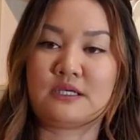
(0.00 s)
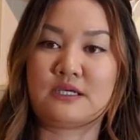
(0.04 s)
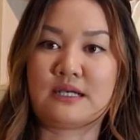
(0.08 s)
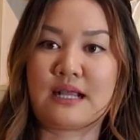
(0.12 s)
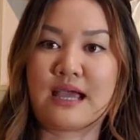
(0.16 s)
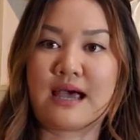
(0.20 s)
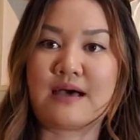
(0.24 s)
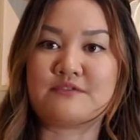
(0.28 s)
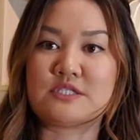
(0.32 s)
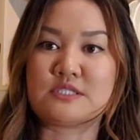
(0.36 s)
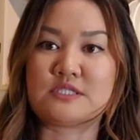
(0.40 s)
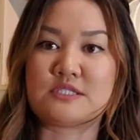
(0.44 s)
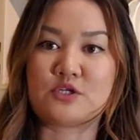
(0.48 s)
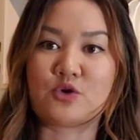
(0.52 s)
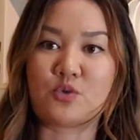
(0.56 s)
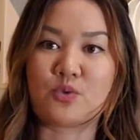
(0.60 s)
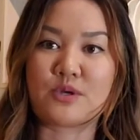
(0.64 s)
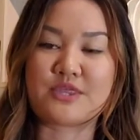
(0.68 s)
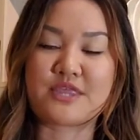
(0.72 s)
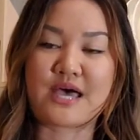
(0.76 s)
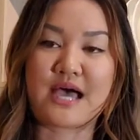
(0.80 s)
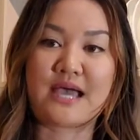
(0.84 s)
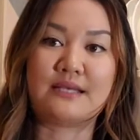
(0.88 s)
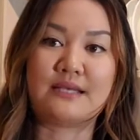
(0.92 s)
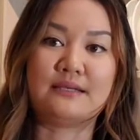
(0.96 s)
going to have to deal
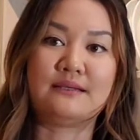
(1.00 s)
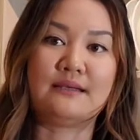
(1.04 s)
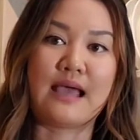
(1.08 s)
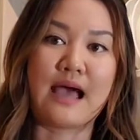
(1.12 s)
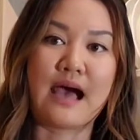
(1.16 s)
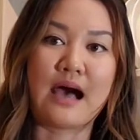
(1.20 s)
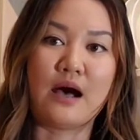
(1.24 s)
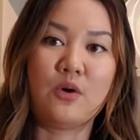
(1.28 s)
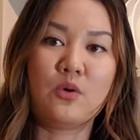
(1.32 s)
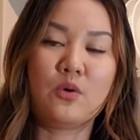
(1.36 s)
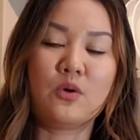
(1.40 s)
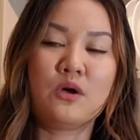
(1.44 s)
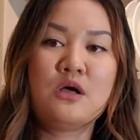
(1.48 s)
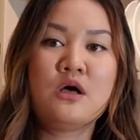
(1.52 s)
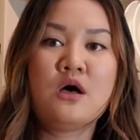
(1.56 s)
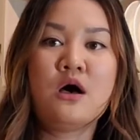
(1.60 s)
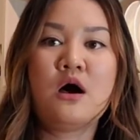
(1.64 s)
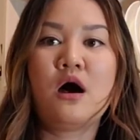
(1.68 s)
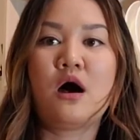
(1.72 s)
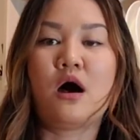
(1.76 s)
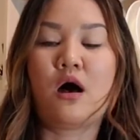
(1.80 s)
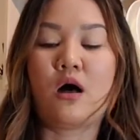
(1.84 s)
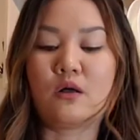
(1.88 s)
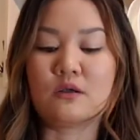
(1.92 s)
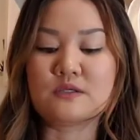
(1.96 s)
with that now
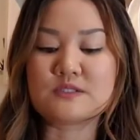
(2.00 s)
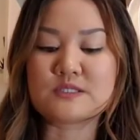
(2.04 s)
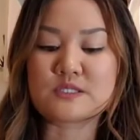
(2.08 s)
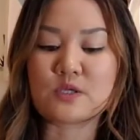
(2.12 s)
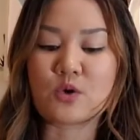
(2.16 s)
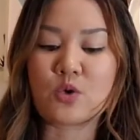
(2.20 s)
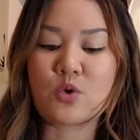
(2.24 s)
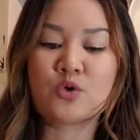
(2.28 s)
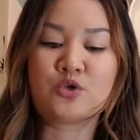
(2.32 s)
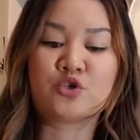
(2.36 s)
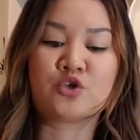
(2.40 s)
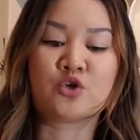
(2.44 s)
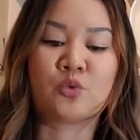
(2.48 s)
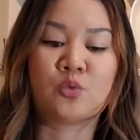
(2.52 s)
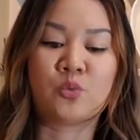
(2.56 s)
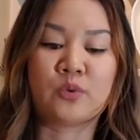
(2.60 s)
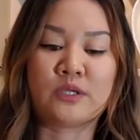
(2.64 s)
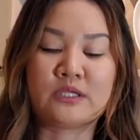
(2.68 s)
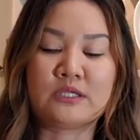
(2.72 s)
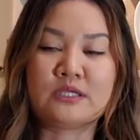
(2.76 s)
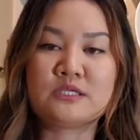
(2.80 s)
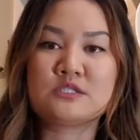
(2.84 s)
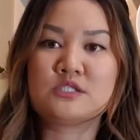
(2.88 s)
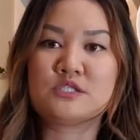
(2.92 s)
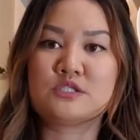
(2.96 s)
also, you're
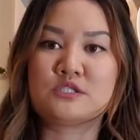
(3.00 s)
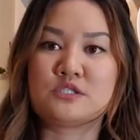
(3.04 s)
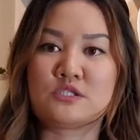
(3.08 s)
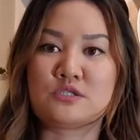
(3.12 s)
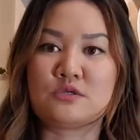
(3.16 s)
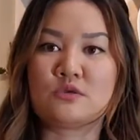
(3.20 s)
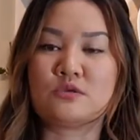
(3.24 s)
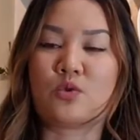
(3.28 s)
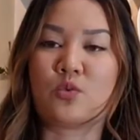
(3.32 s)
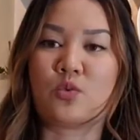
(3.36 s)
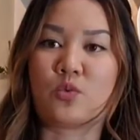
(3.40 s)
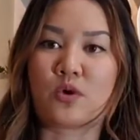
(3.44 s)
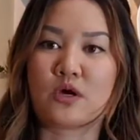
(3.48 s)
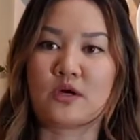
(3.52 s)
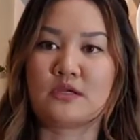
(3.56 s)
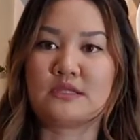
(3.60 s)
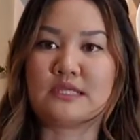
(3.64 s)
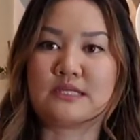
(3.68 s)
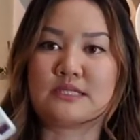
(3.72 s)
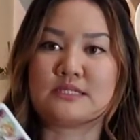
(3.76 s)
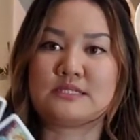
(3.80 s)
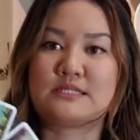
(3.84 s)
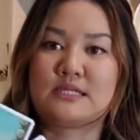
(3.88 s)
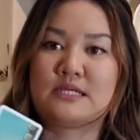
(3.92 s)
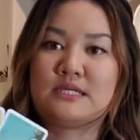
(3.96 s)
willing to do the work that
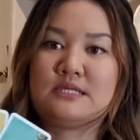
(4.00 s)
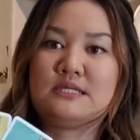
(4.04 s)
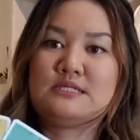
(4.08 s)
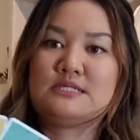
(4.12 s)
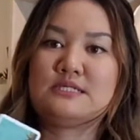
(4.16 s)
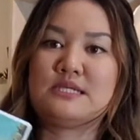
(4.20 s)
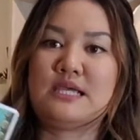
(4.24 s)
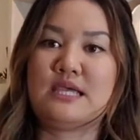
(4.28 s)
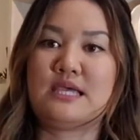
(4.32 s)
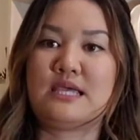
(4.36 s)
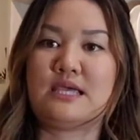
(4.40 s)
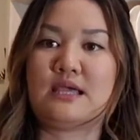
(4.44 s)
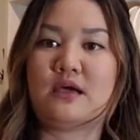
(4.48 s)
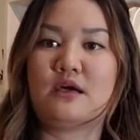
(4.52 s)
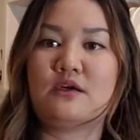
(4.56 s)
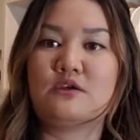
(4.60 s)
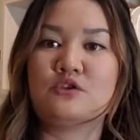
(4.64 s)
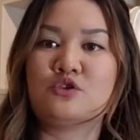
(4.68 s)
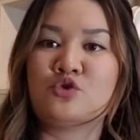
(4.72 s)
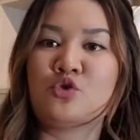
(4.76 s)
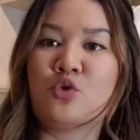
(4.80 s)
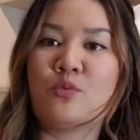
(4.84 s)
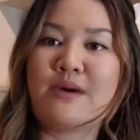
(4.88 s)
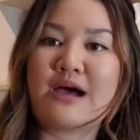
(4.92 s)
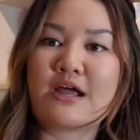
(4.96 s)
it's going to take,
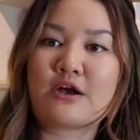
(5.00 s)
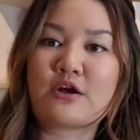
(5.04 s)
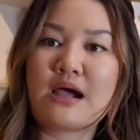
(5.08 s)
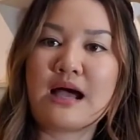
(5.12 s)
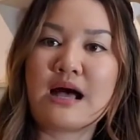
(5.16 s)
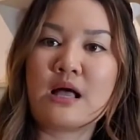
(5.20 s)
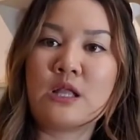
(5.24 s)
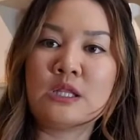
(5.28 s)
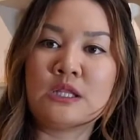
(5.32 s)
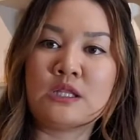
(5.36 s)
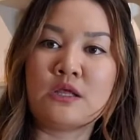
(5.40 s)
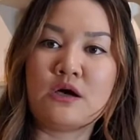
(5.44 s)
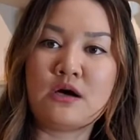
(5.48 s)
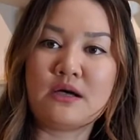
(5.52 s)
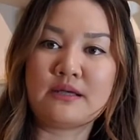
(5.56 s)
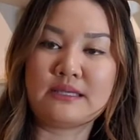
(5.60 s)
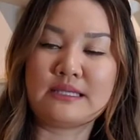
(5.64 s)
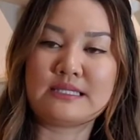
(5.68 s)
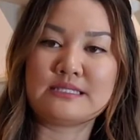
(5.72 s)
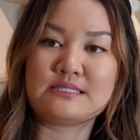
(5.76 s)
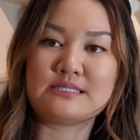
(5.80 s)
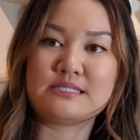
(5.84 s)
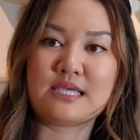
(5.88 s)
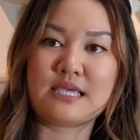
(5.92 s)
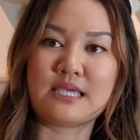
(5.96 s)
no matter how long
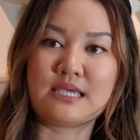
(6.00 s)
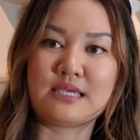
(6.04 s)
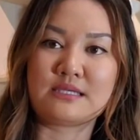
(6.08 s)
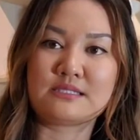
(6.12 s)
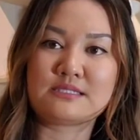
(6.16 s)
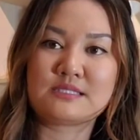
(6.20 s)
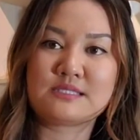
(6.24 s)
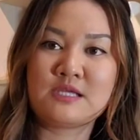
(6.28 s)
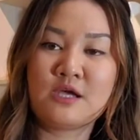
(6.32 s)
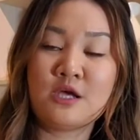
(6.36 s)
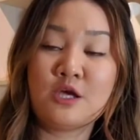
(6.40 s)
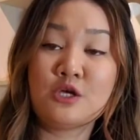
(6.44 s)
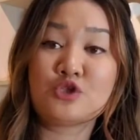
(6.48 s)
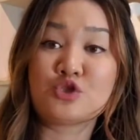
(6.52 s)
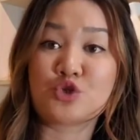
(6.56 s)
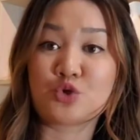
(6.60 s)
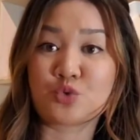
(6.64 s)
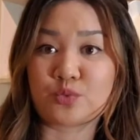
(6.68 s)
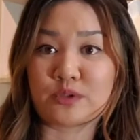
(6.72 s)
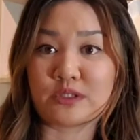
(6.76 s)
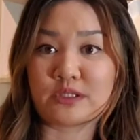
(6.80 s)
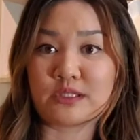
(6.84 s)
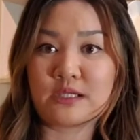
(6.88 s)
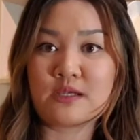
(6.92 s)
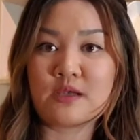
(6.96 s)
it takes, to
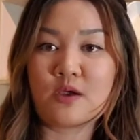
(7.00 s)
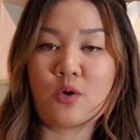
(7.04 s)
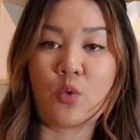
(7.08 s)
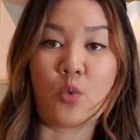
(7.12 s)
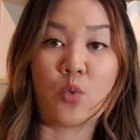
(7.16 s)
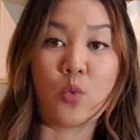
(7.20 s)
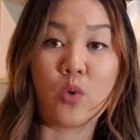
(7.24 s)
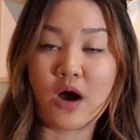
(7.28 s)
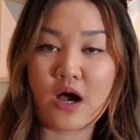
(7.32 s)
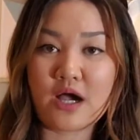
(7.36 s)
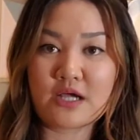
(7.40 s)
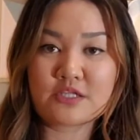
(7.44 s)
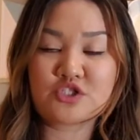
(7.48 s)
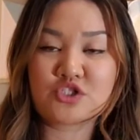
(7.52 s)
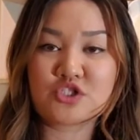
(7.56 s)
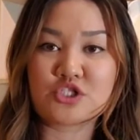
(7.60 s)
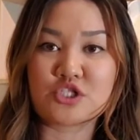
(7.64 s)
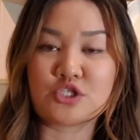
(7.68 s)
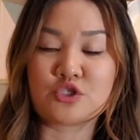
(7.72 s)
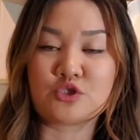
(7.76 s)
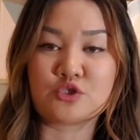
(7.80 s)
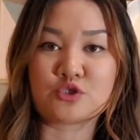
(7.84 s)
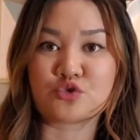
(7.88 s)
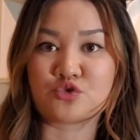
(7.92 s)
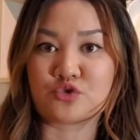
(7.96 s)
really watch
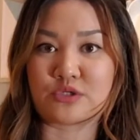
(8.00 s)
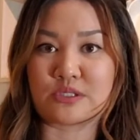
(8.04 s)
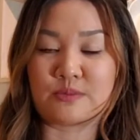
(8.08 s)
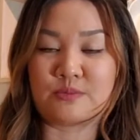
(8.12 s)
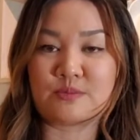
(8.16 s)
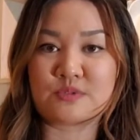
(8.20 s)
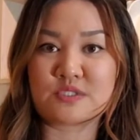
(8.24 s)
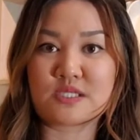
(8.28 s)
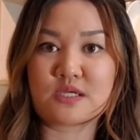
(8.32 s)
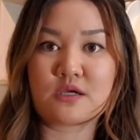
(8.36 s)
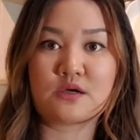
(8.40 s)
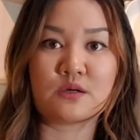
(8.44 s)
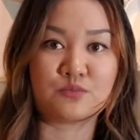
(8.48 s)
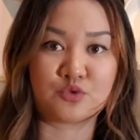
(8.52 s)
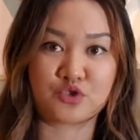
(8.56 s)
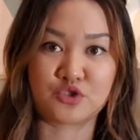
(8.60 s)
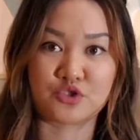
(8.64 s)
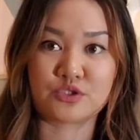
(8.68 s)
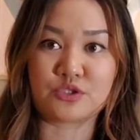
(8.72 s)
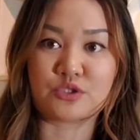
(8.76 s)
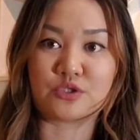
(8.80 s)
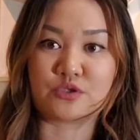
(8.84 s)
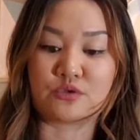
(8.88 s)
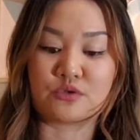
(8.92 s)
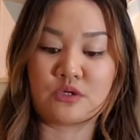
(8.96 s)
your dreams come
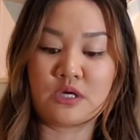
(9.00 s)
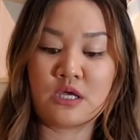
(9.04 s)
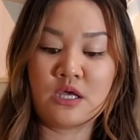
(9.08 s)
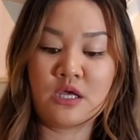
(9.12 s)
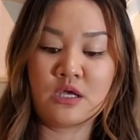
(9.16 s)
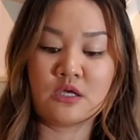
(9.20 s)
true.